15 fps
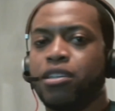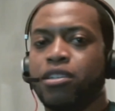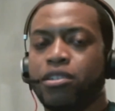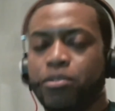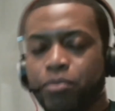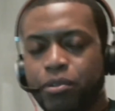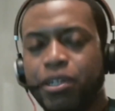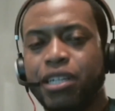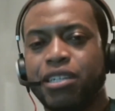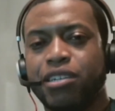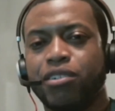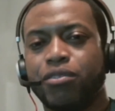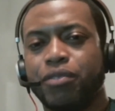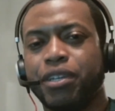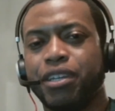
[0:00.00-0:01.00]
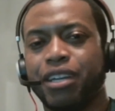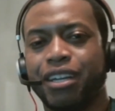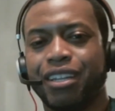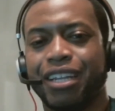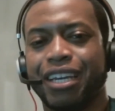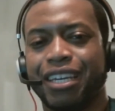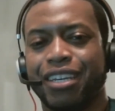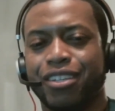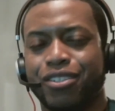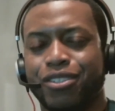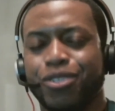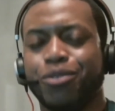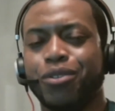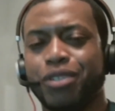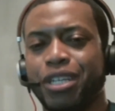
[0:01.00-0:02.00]
Pretty dope video. I like it.
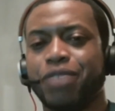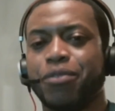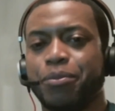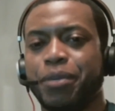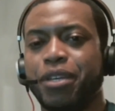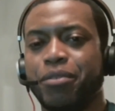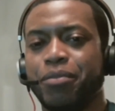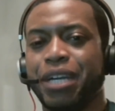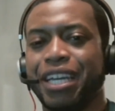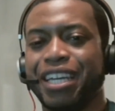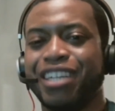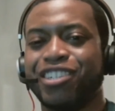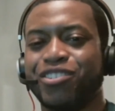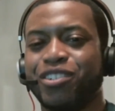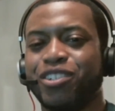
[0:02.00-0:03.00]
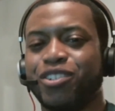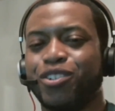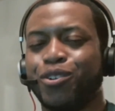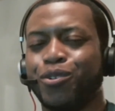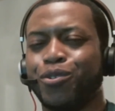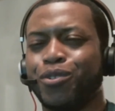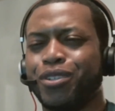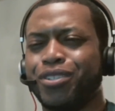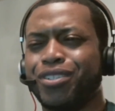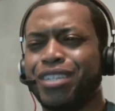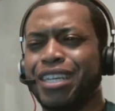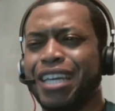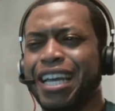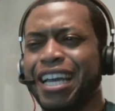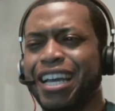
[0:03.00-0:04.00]
So it definitely piqued my interest. So to see
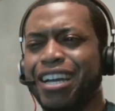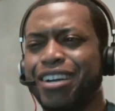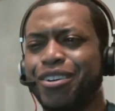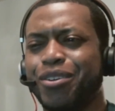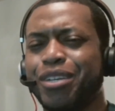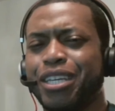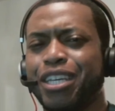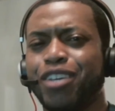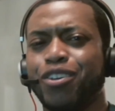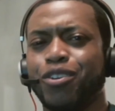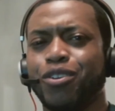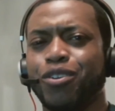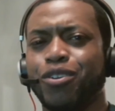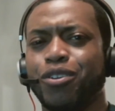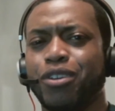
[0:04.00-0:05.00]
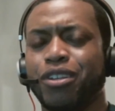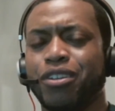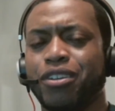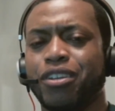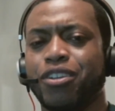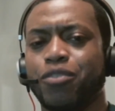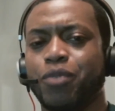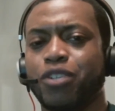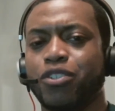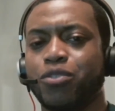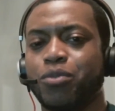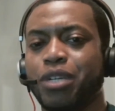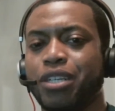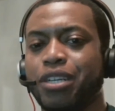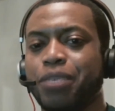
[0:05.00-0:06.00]
how he and again
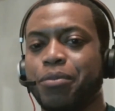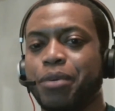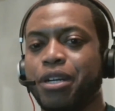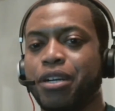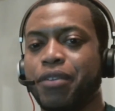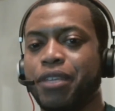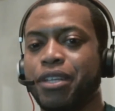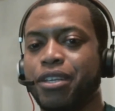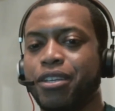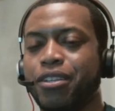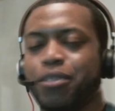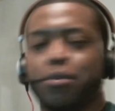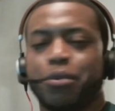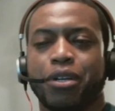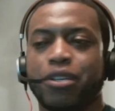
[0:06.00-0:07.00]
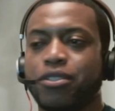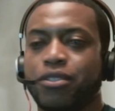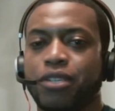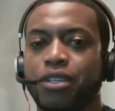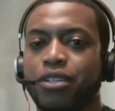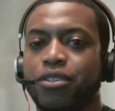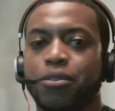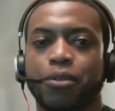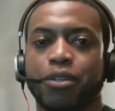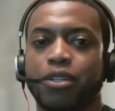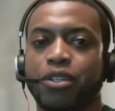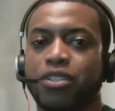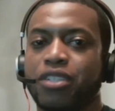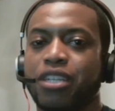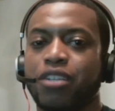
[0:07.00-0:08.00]
resurrect, I probably there probably some leftover
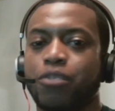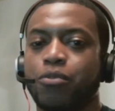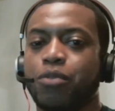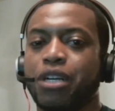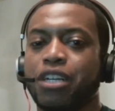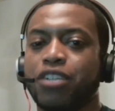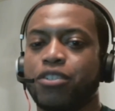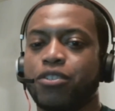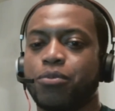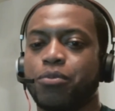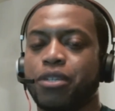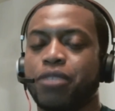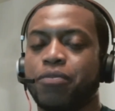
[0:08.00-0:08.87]
clips I didn't watch, but